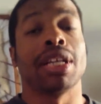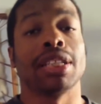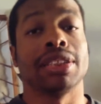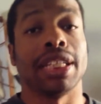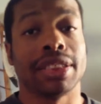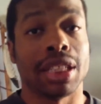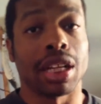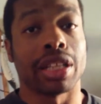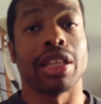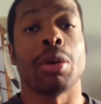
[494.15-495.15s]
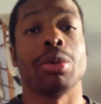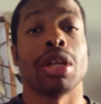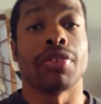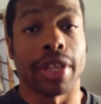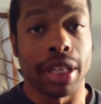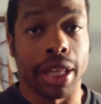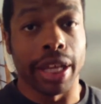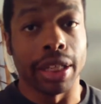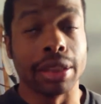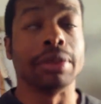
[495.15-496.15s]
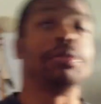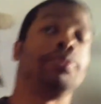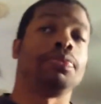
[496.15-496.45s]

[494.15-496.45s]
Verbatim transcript: Because they suck. They will never get laid.